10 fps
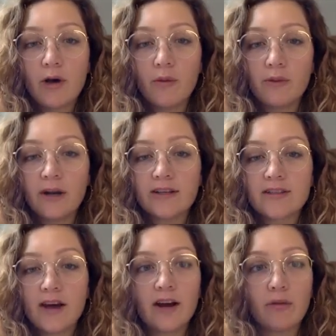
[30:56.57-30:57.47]
openings
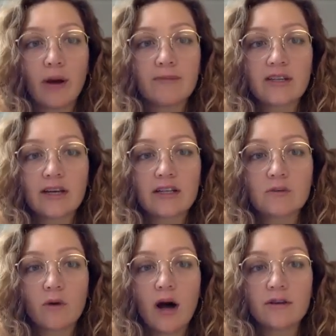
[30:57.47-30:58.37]
on our website as
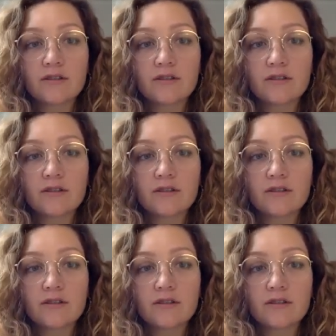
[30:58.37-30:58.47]
well.